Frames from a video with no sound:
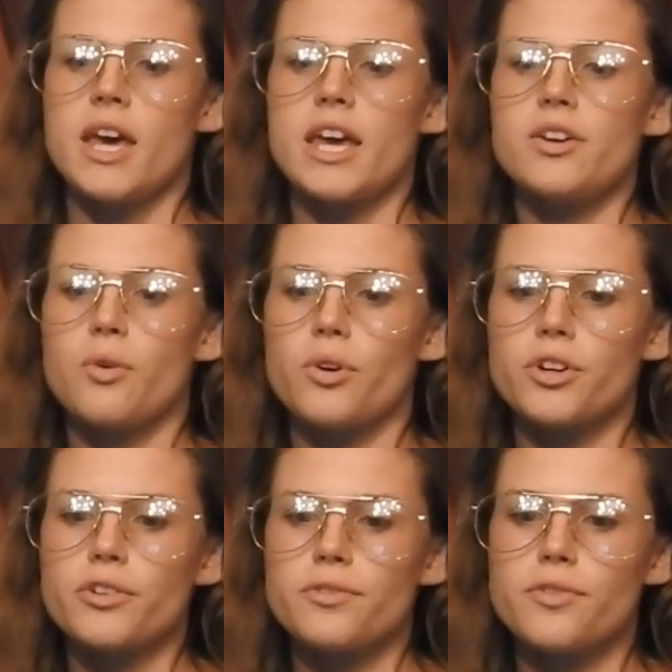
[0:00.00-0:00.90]
In
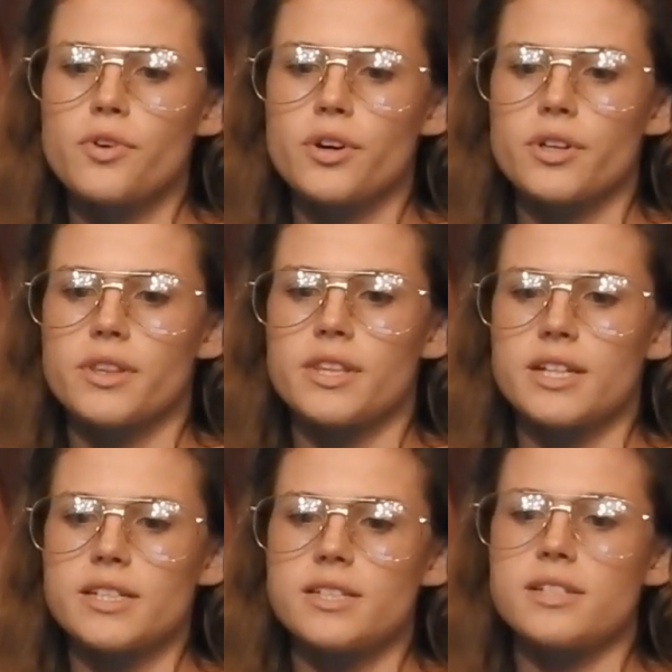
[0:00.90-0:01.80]
order for
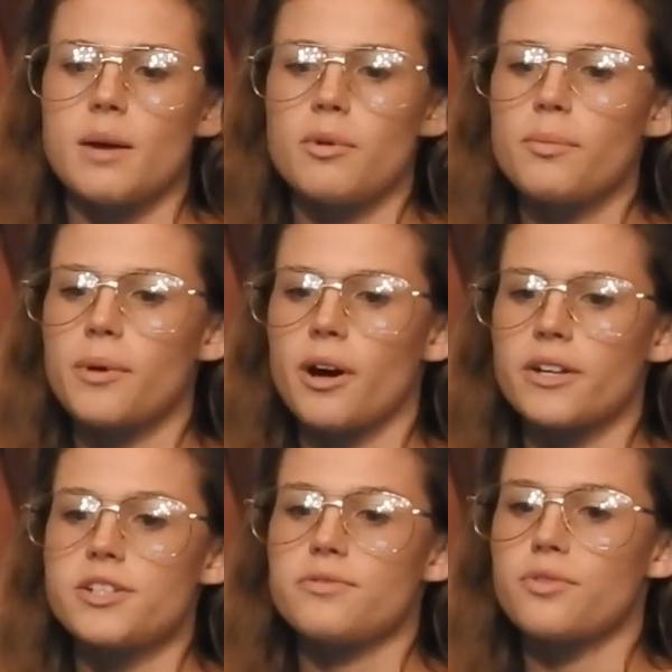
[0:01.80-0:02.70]
this double
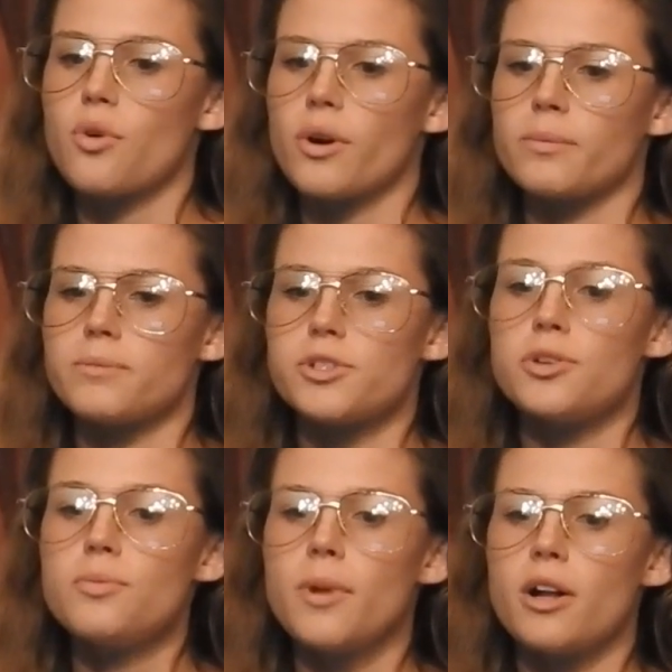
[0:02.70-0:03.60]
bond to form,
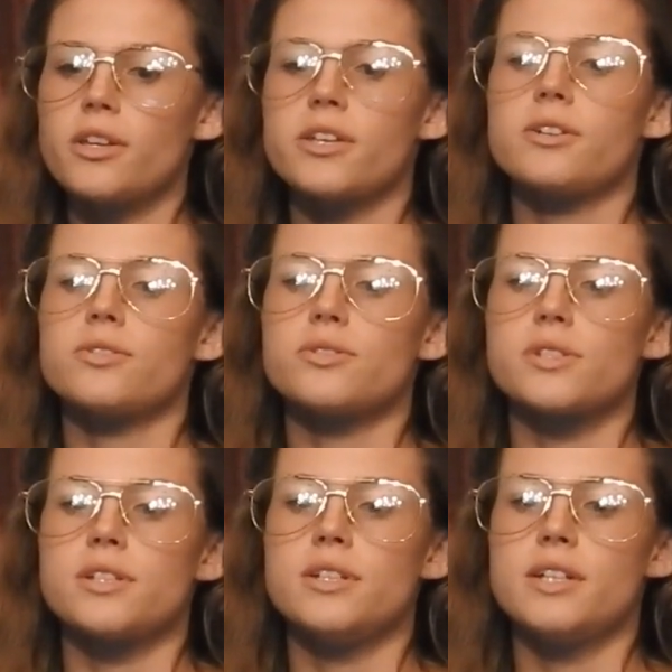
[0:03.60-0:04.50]
two
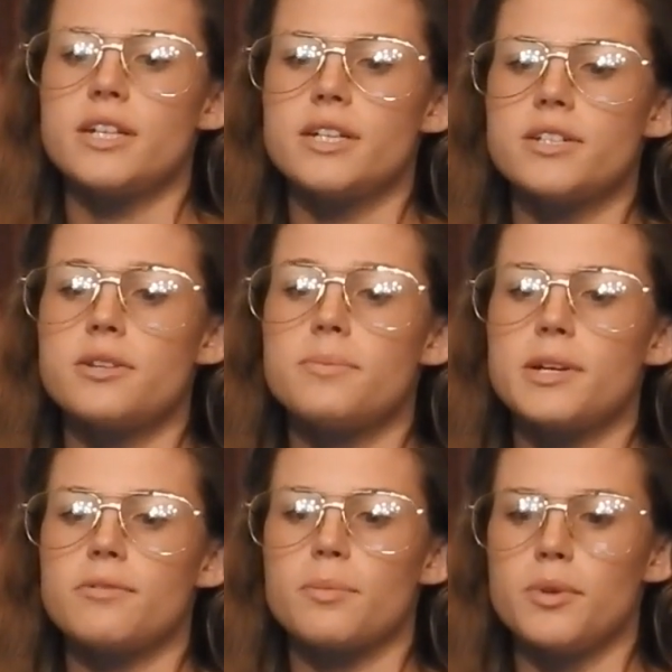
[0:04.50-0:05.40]
molecules need to
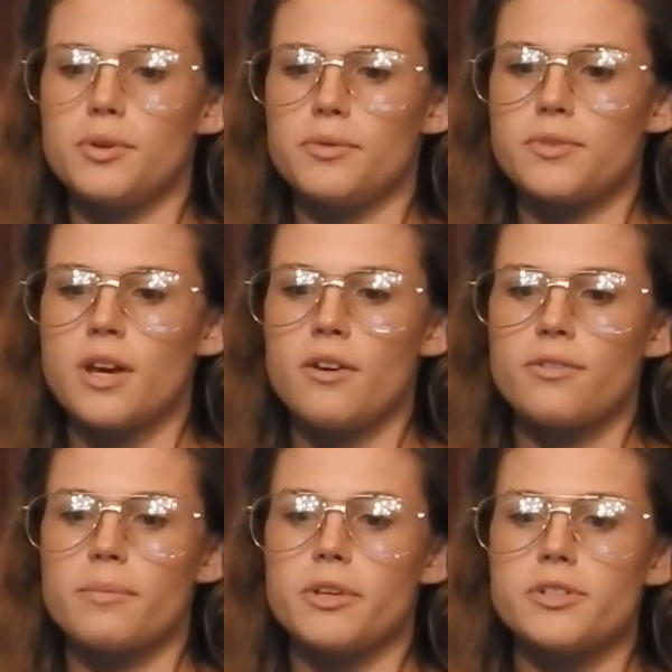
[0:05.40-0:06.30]
be removed
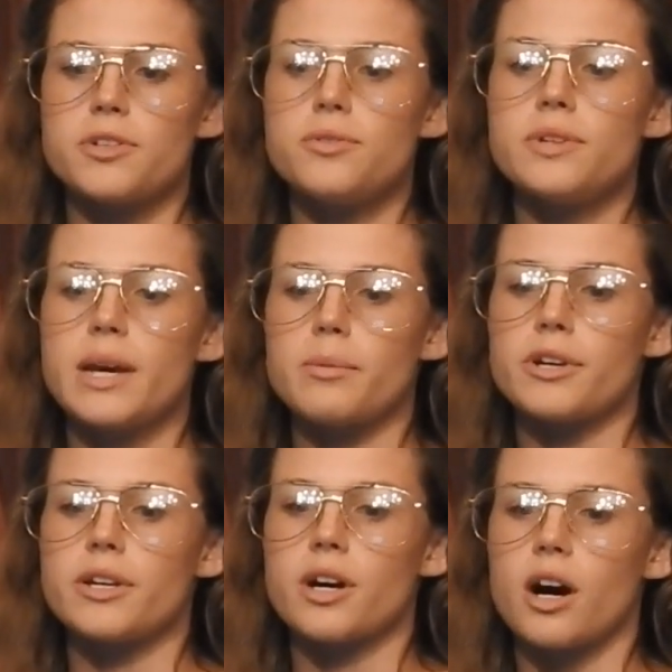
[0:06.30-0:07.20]
from the two
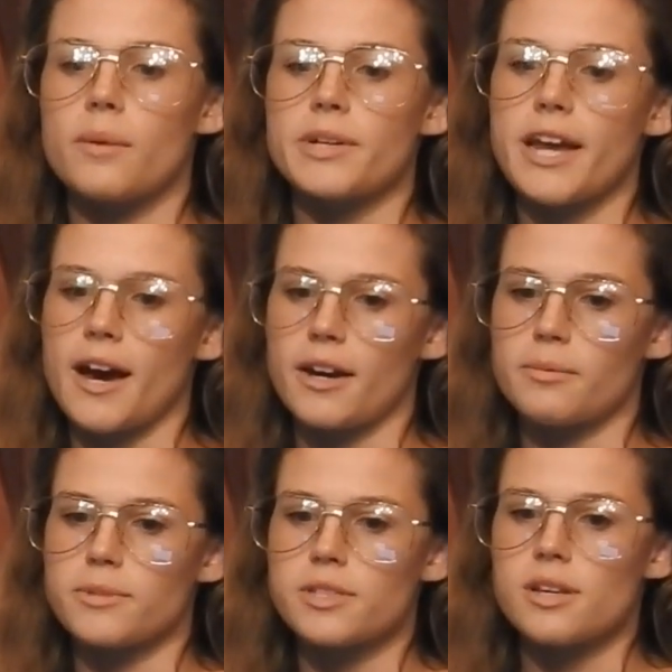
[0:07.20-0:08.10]
neighboring carbon
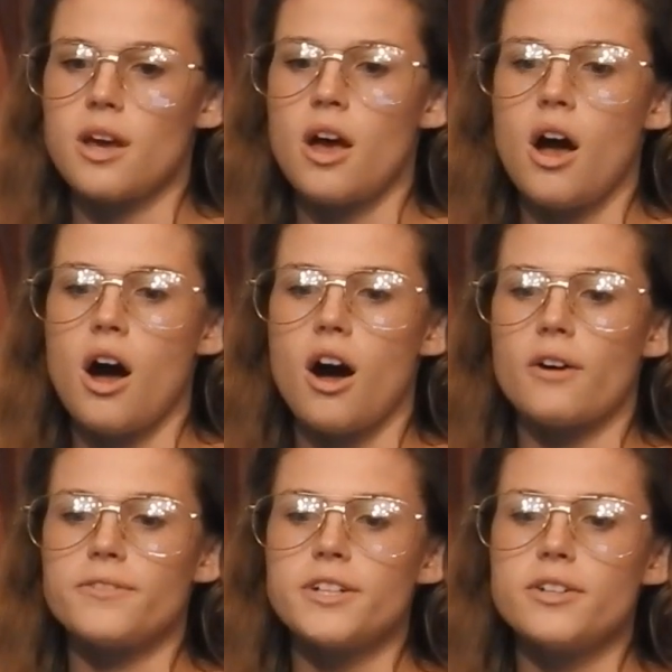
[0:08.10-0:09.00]
atoms.
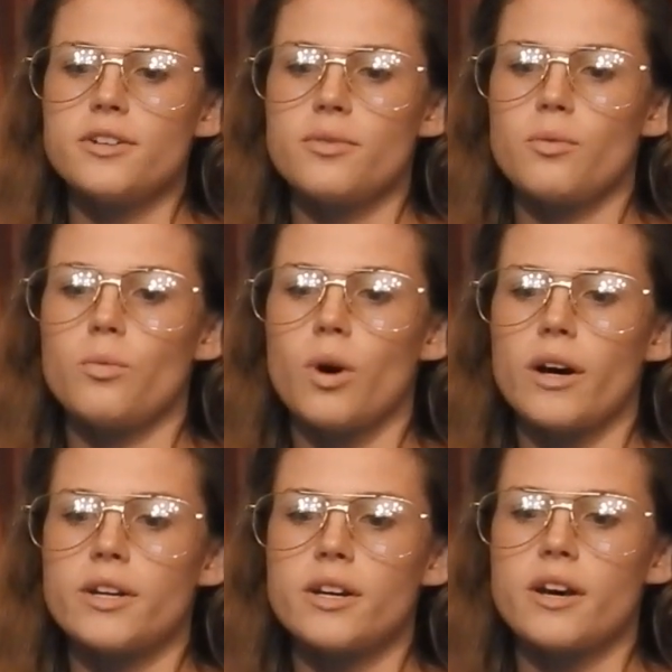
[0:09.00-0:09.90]
Often,
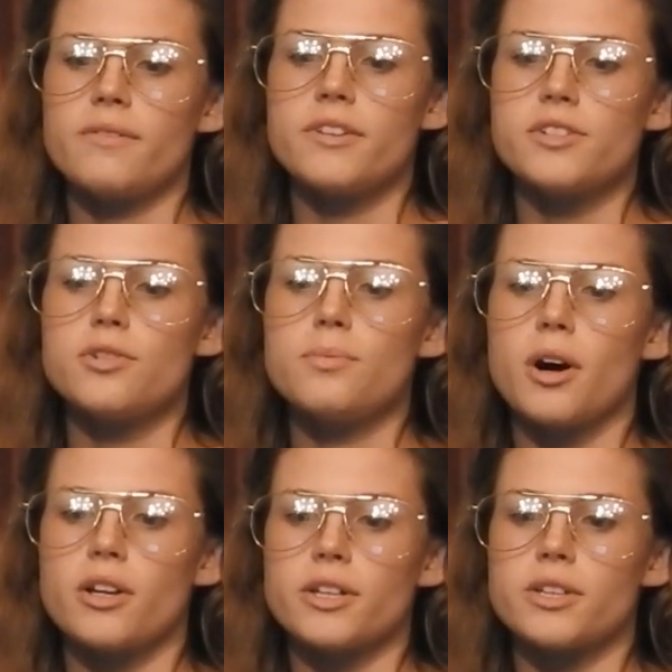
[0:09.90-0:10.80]
one of the two
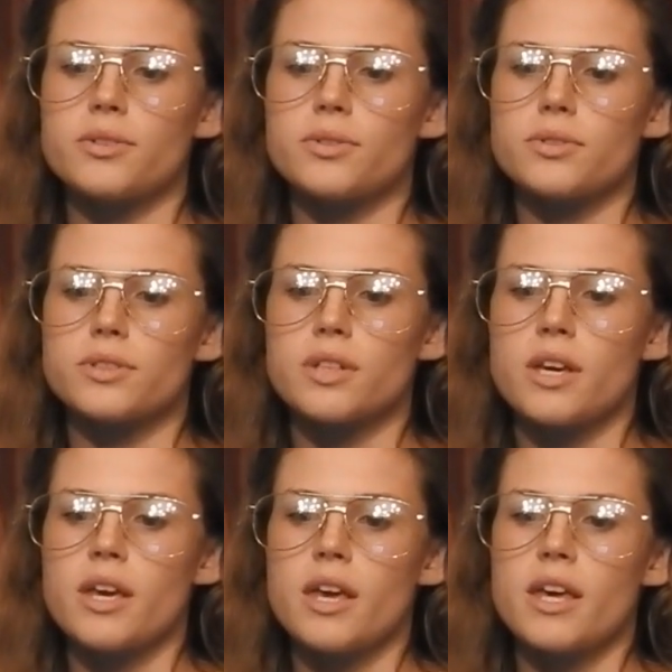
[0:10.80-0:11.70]
molecules
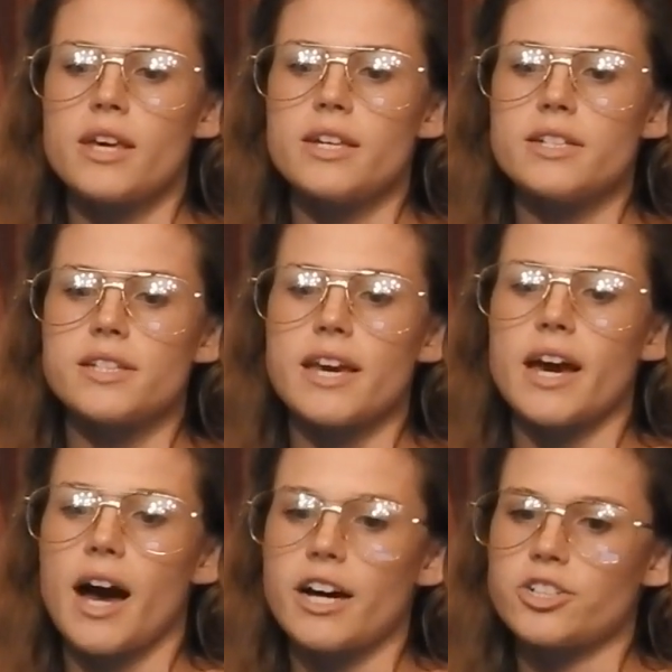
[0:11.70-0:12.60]
is a
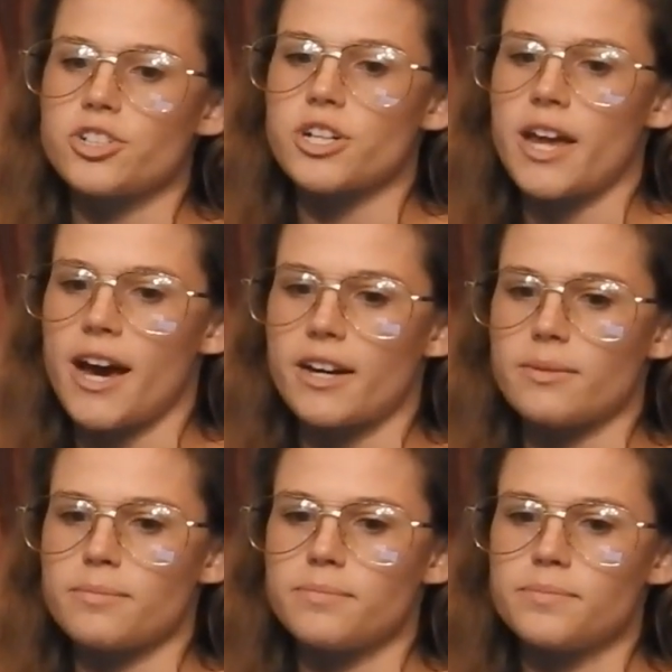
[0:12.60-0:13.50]
hydrogen
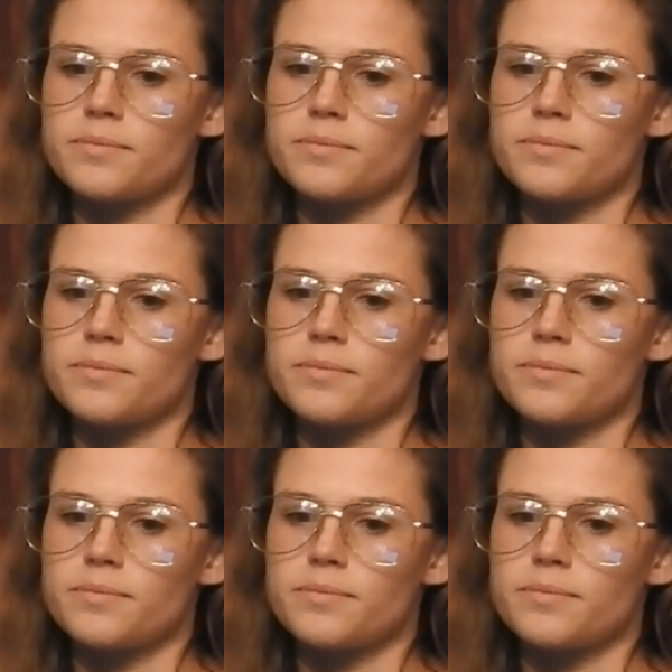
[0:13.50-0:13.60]
atom.